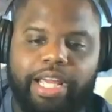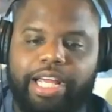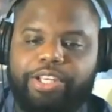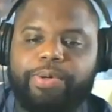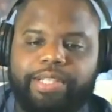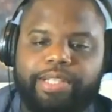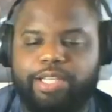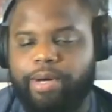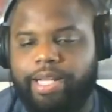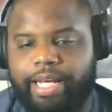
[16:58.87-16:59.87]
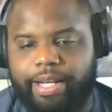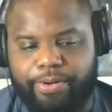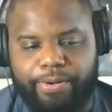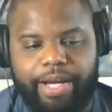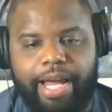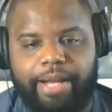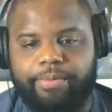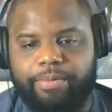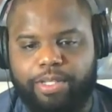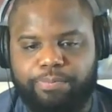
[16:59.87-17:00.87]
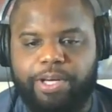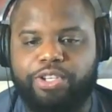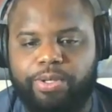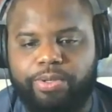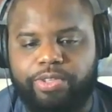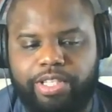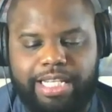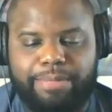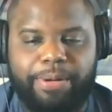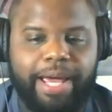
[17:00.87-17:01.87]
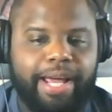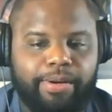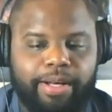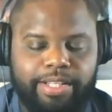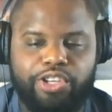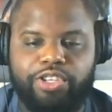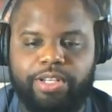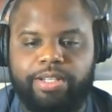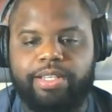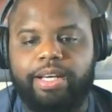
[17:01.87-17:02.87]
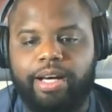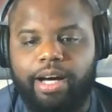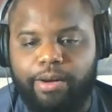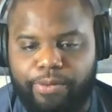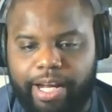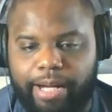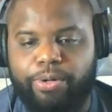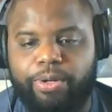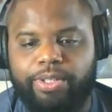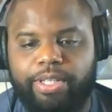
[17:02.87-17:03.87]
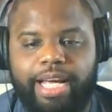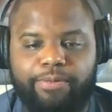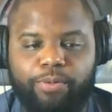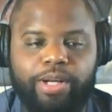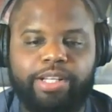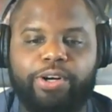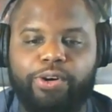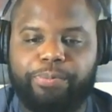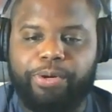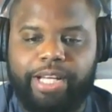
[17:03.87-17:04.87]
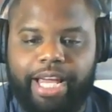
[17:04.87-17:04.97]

they could do it this way. They could create special six-pack editions of Red Bull that have one code per